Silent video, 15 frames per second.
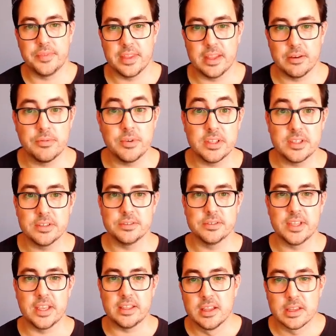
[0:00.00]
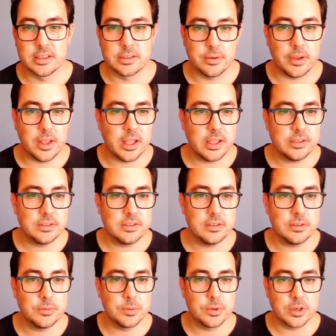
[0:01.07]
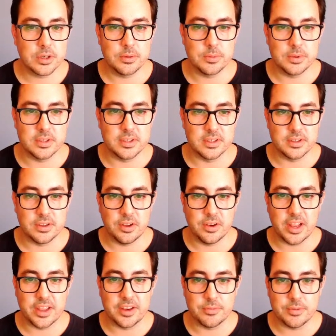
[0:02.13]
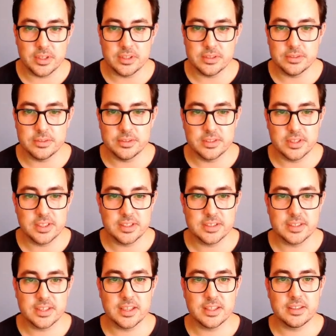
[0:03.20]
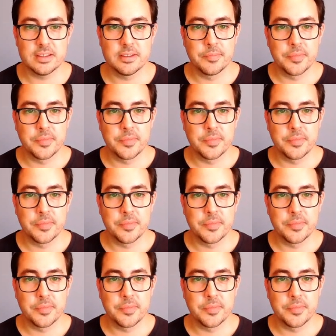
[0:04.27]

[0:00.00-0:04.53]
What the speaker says: retail data. So I'll continue working with the online retail dataset,